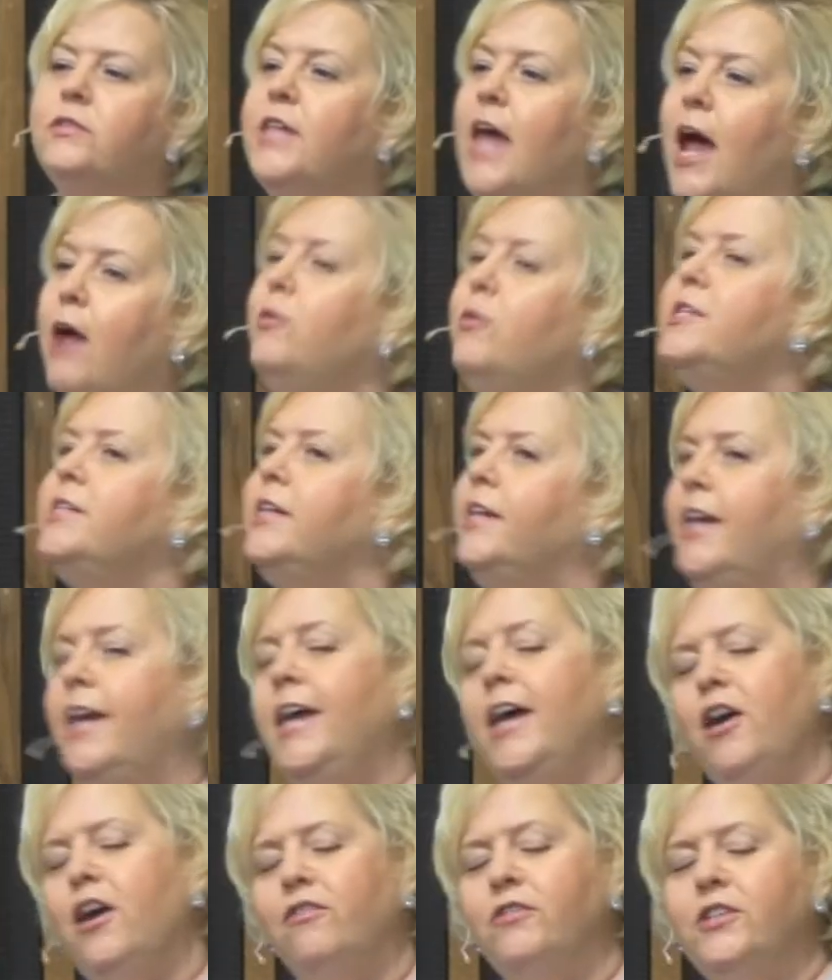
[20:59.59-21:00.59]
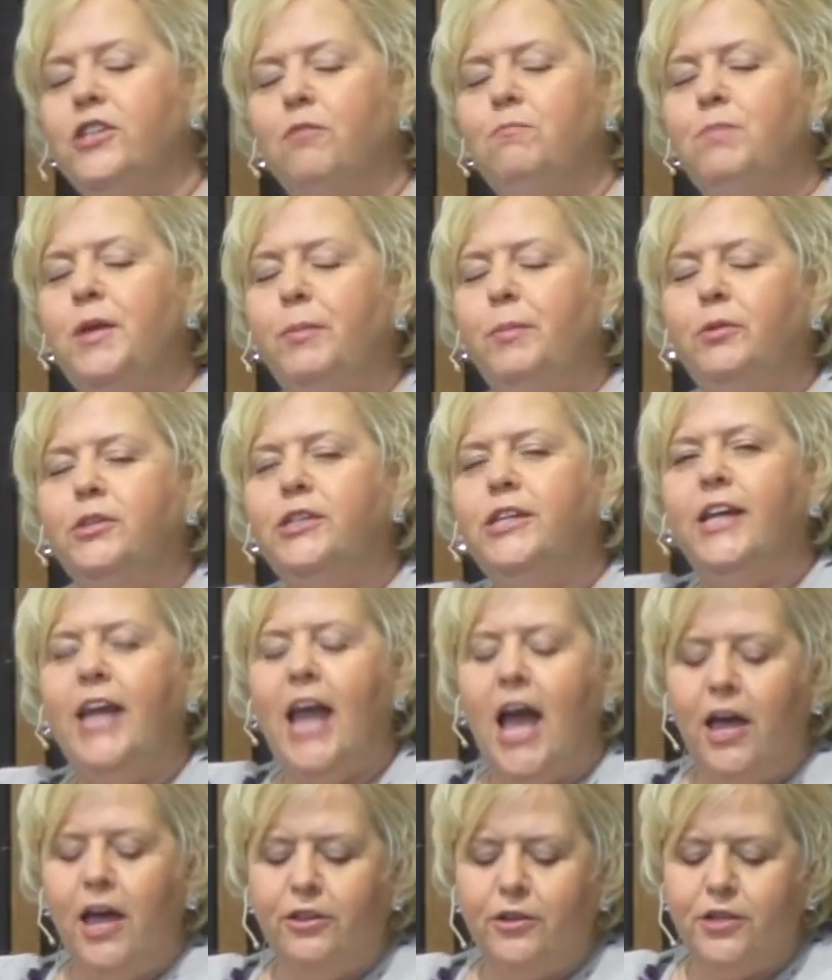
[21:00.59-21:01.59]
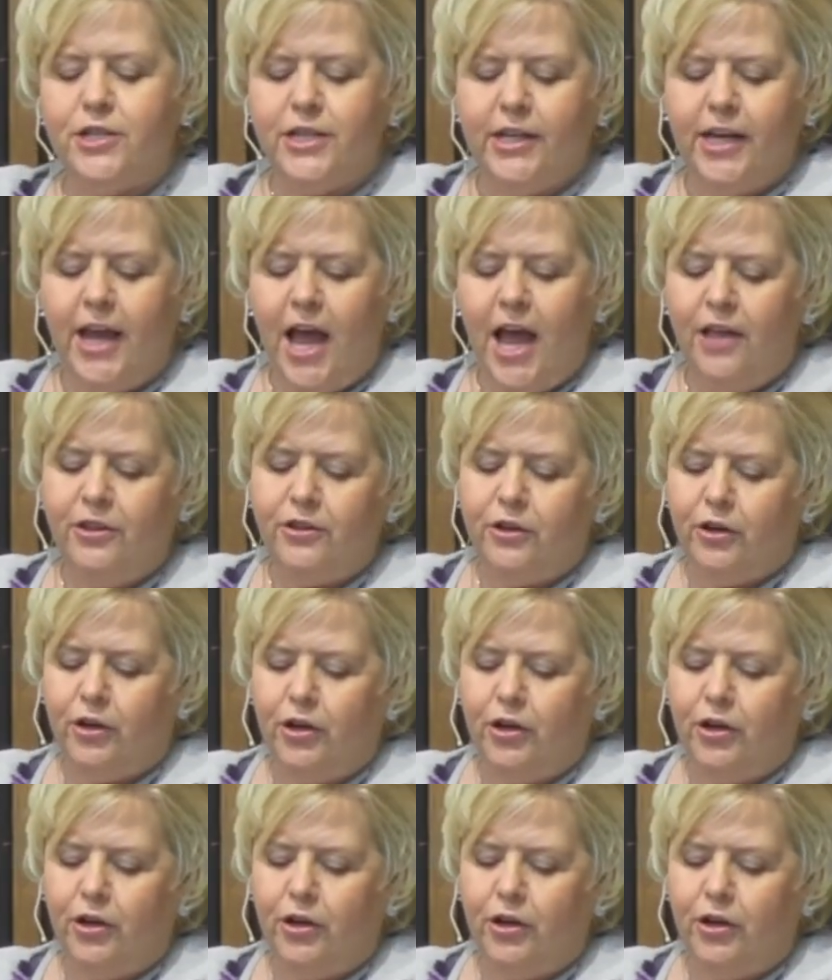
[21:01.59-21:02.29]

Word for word: That was a gift of people to gather together.